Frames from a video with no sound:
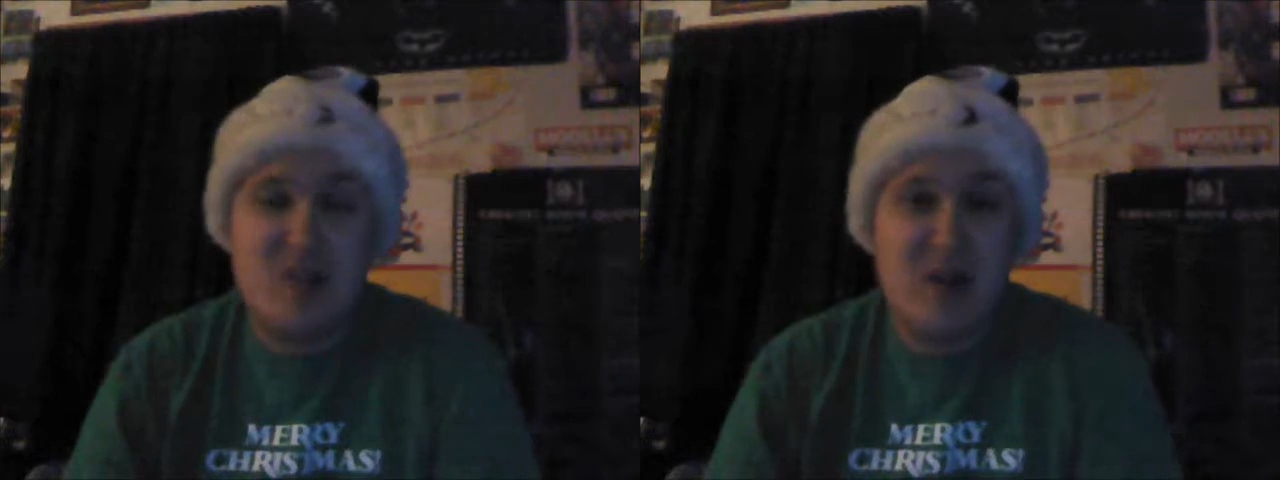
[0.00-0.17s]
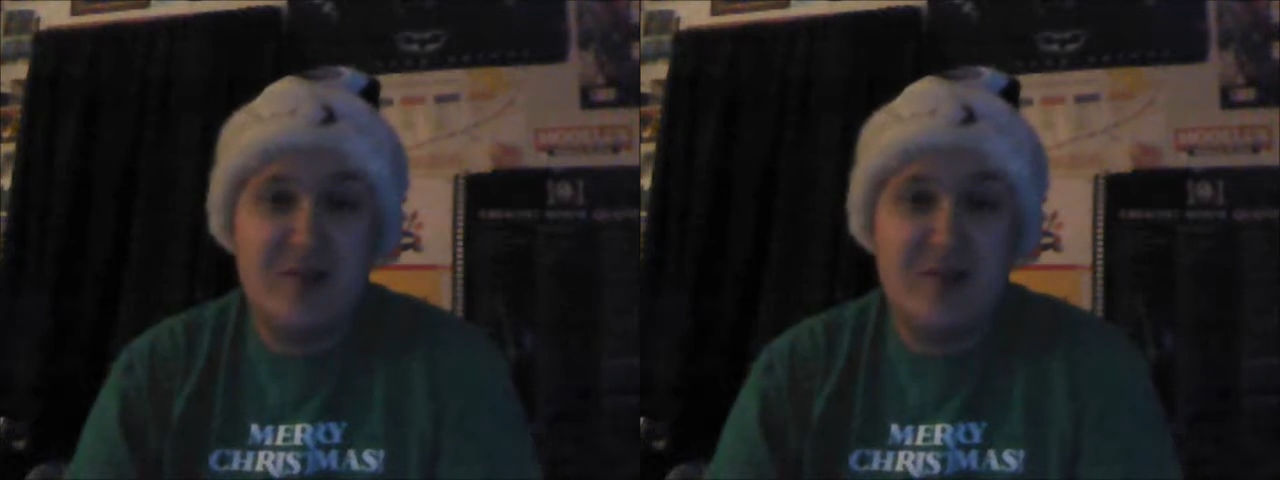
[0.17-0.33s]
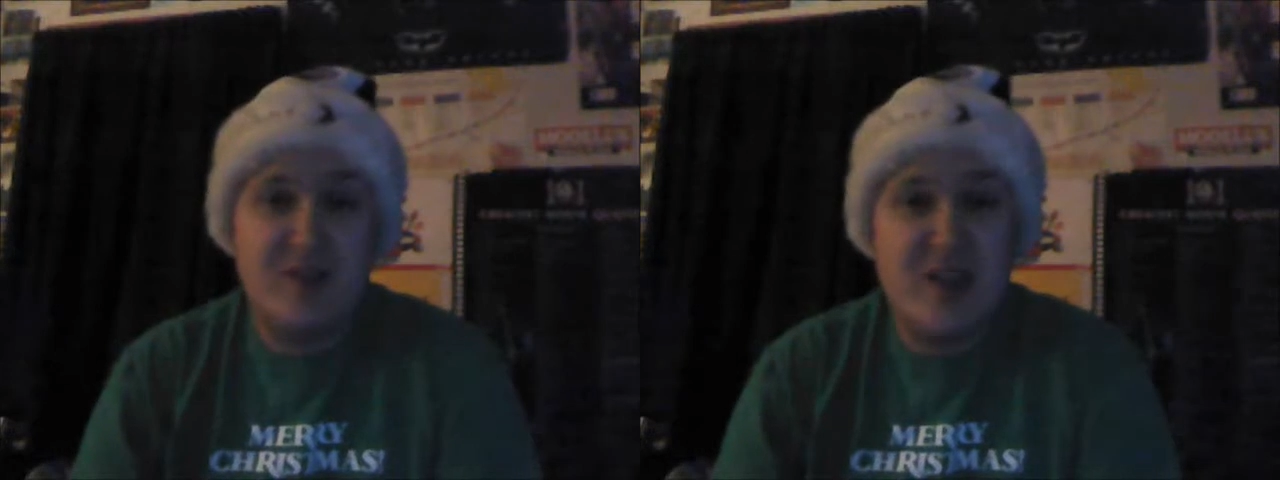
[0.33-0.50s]

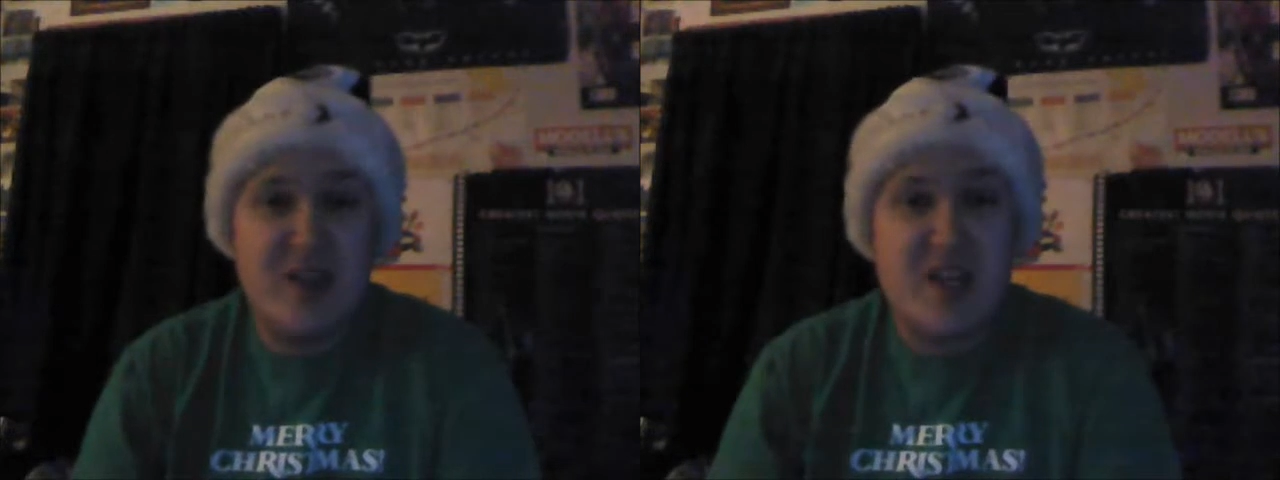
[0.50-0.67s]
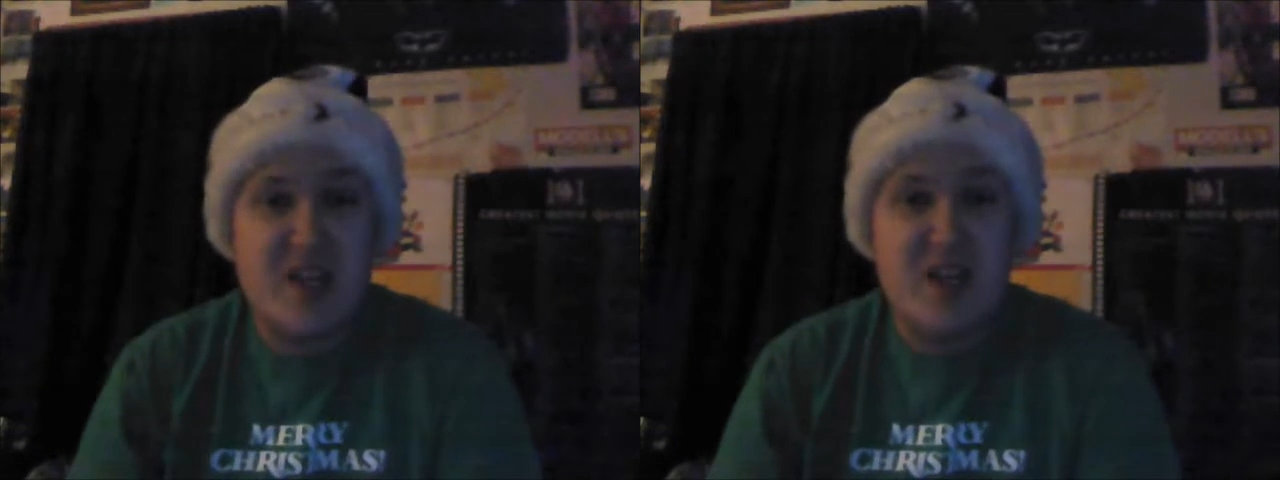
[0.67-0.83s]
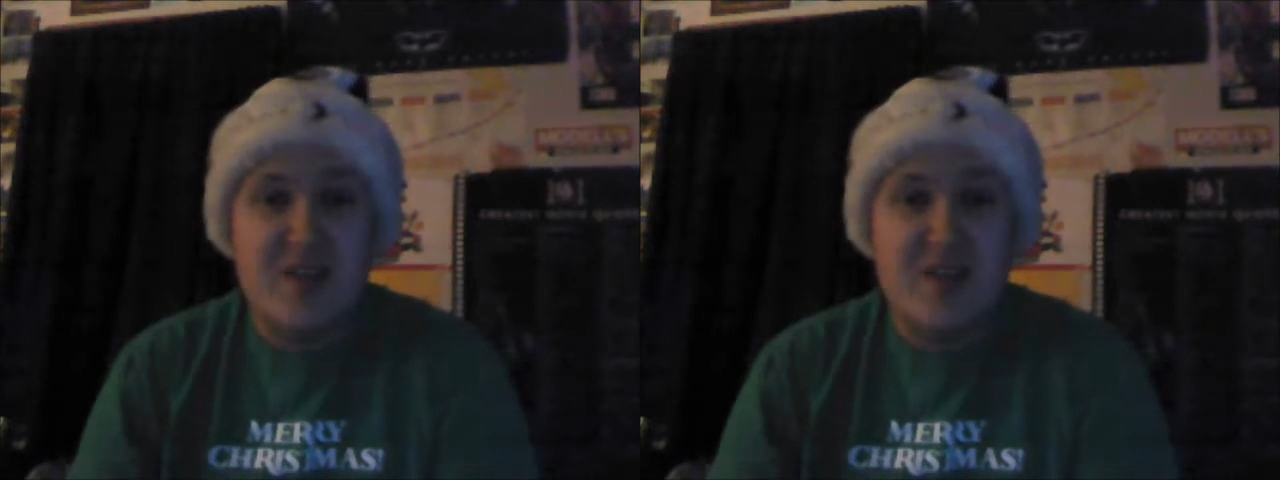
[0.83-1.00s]
off of the
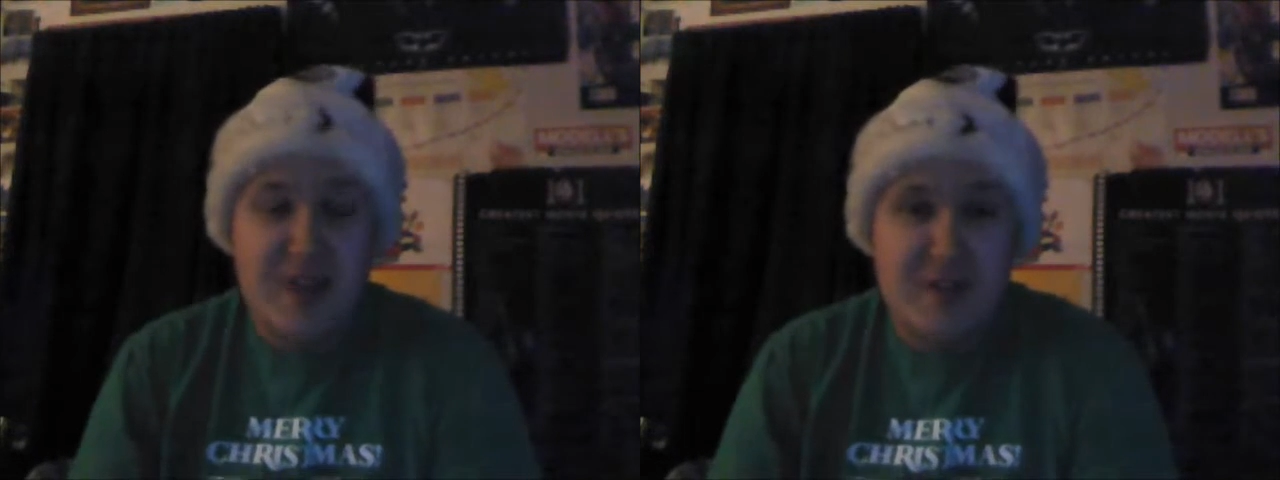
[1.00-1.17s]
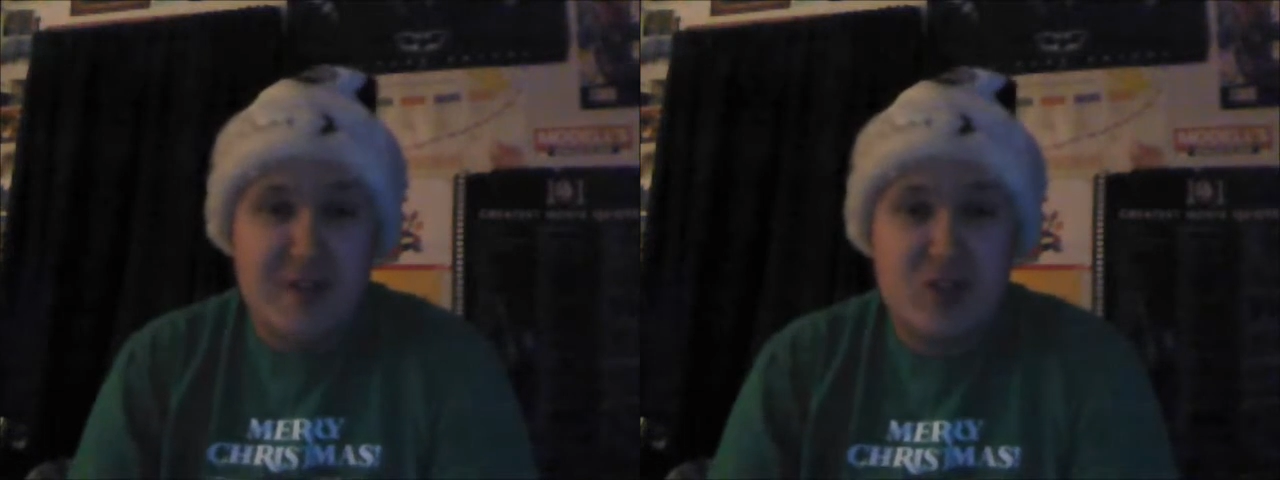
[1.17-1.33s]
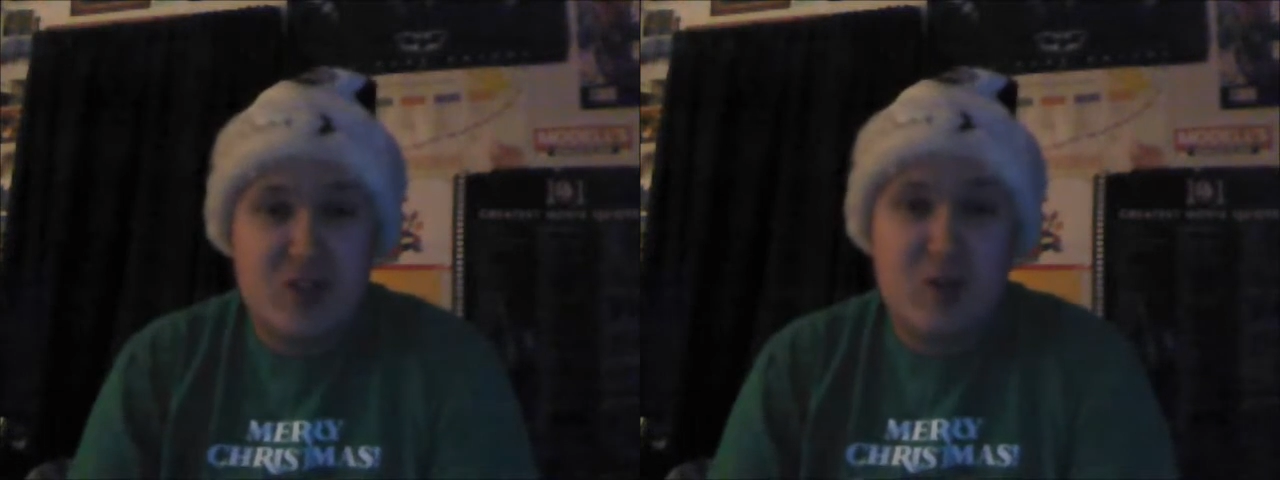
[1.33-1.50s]

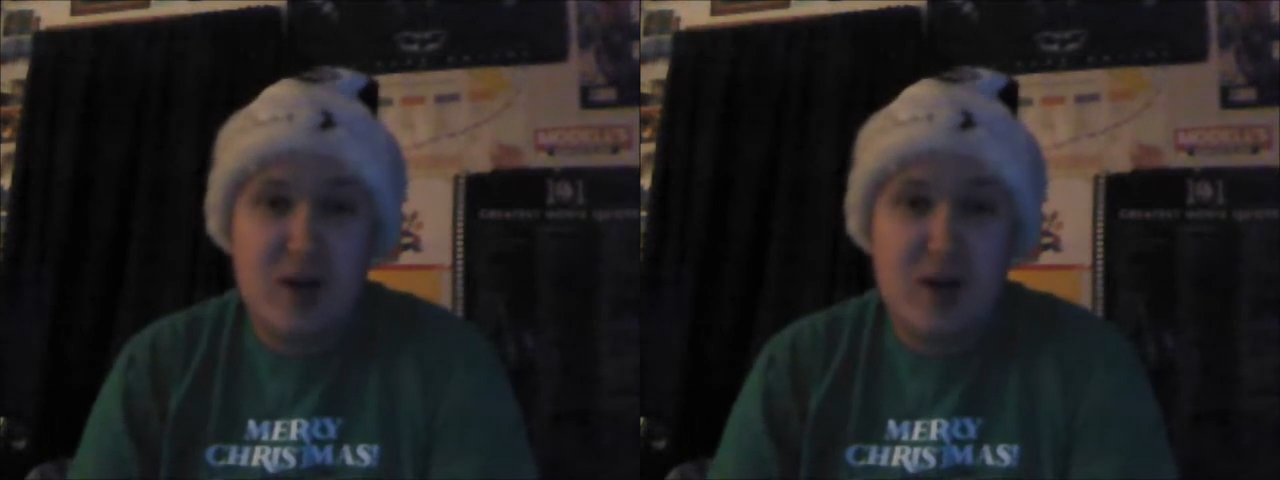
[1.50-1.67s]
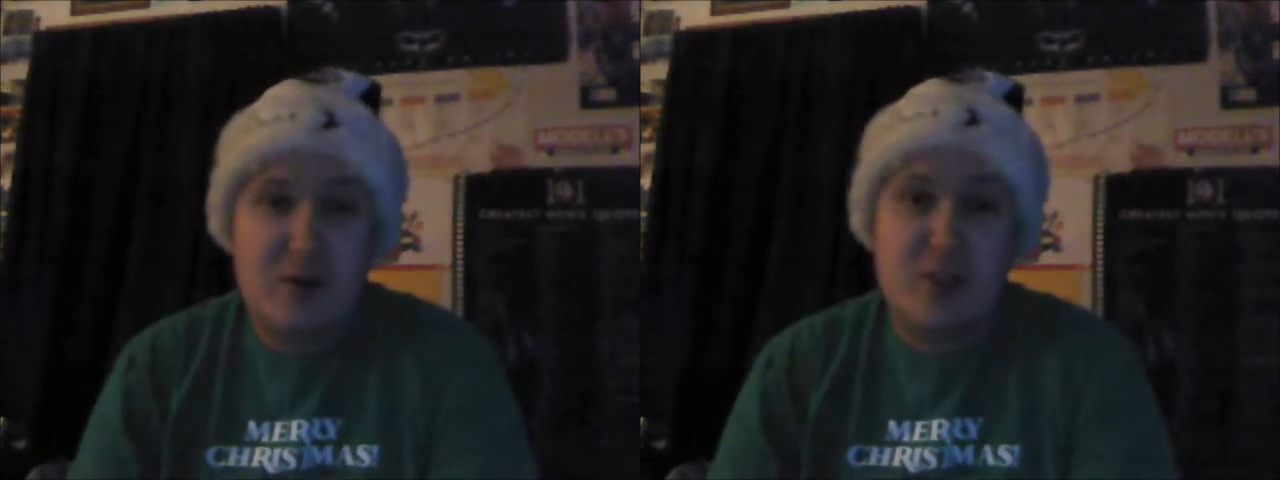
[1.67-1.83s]
famous song